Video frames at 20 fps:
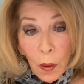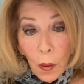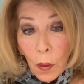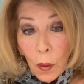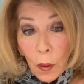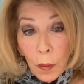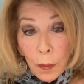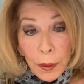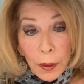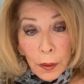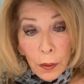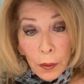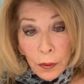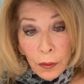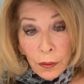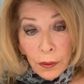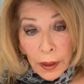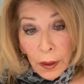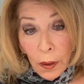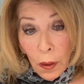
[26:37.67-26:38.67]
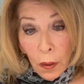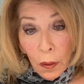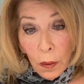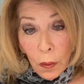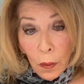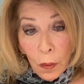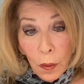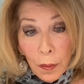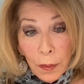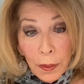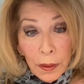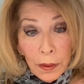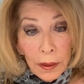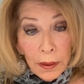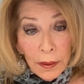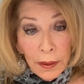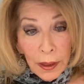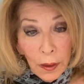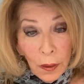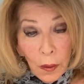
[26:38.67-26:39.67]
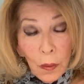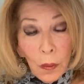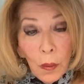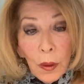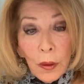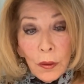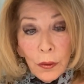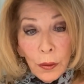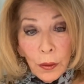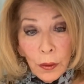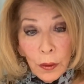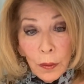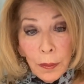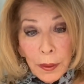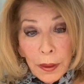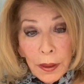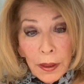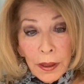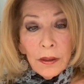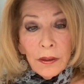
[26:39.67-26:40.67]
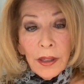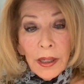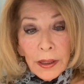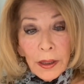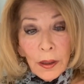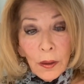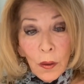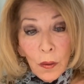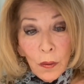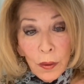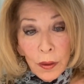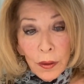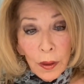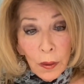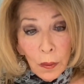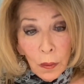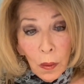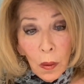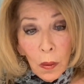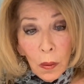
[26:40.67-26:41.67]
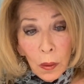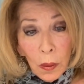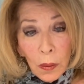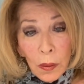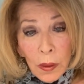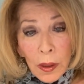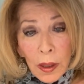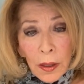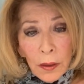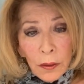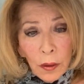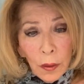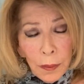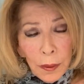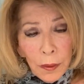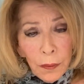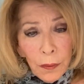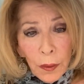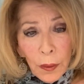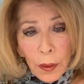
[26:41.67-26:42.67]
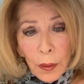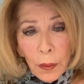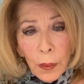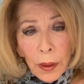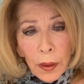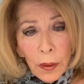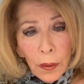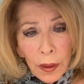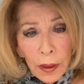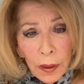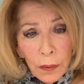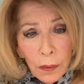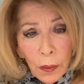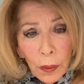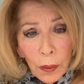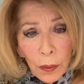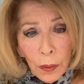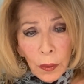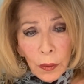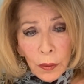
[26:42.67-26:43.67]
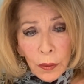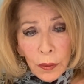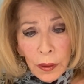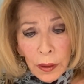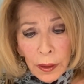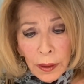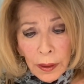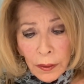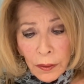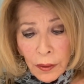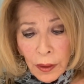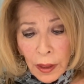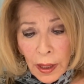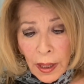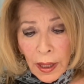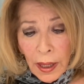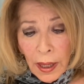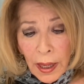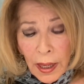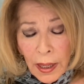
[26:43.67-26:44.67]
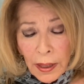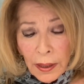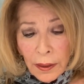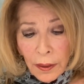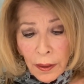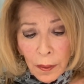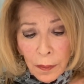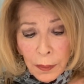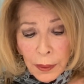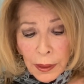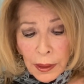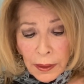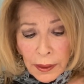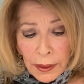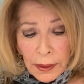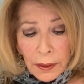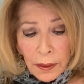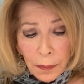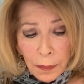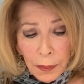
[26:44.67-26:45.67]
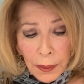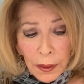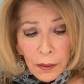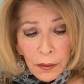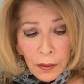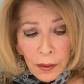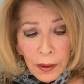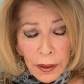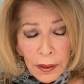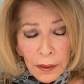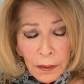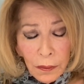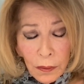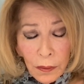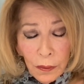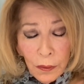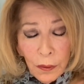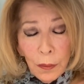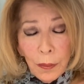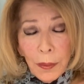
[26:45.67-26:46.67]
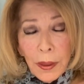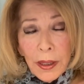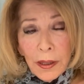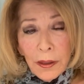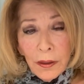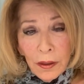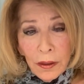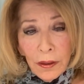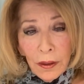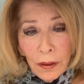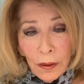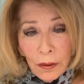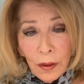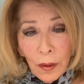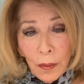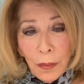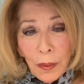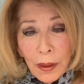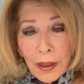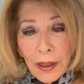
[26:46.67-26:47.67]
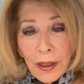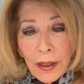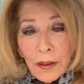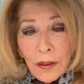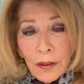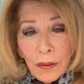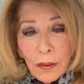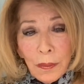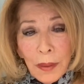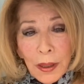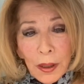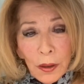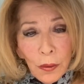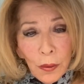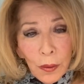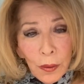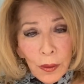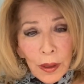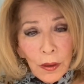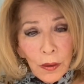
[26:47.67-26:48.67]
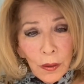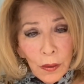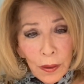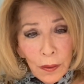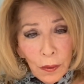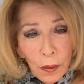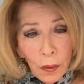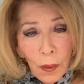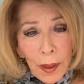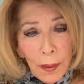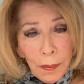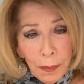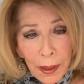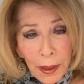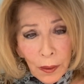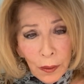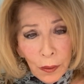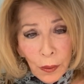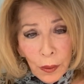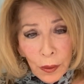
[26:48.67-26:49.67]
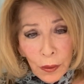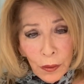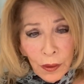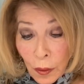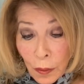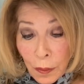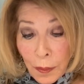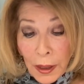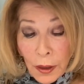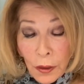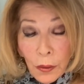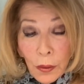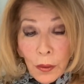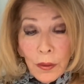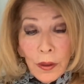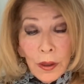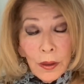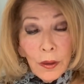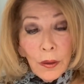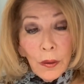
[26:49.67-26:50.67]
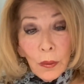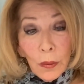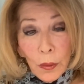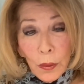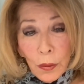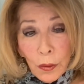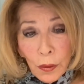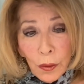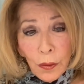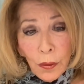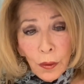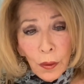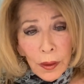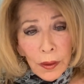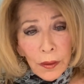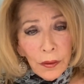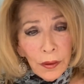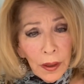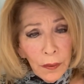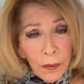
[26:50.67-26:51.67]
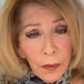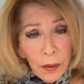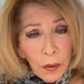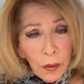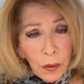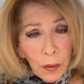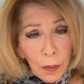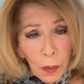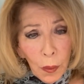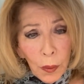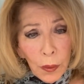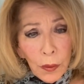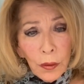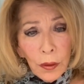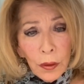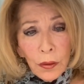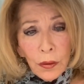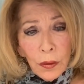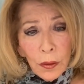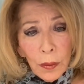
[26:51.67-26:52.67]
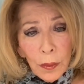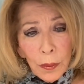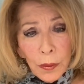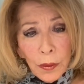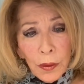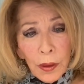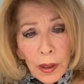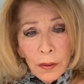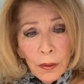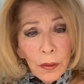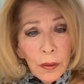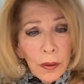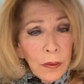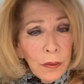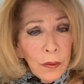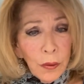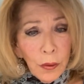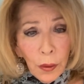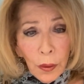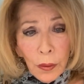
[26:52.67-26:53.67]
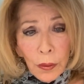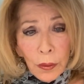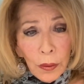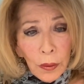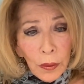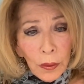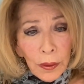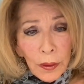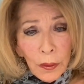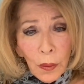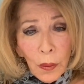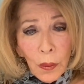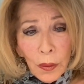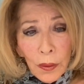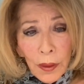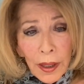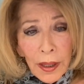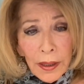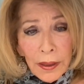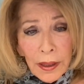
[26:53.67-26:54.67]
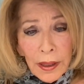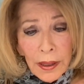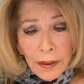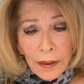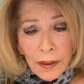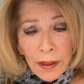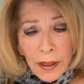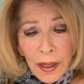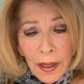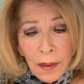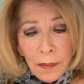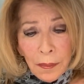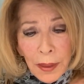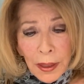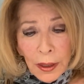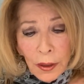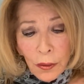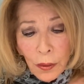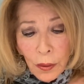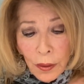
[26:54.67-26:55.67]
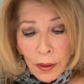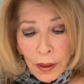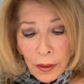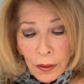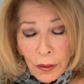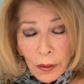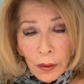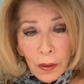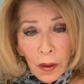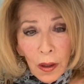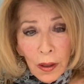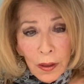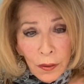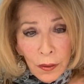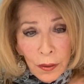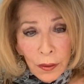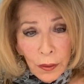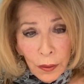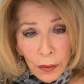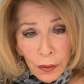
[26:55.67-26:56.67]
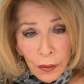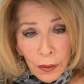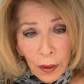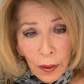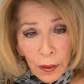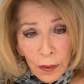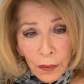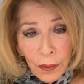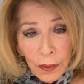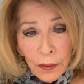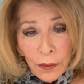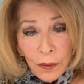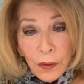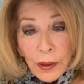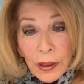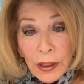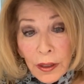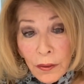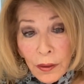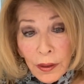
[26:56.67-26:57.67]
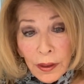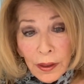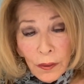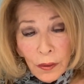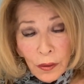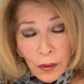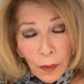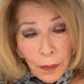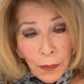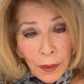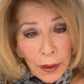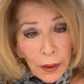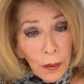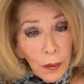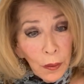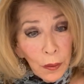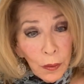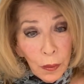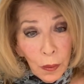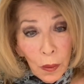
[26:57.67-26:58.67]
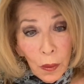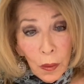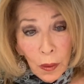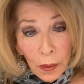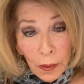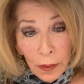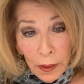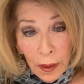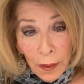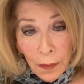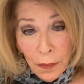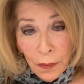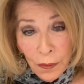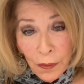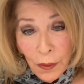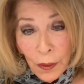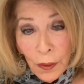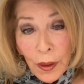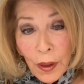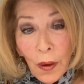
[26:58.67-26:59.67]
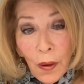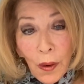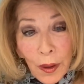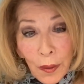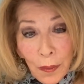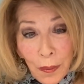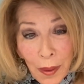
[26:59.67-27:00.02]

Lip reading: or because they are a woman and they don't want you to be taking over their role. So be very wary of all those things. But I think the biggest thing for me to tell somebody is make sure that you have the right boundaries. Well, make sure that you don't lose your friends, have your support systems. You can journal and all that, and make sure that you're kind to yourself and forgiving if something goes wrong. I'm very hard on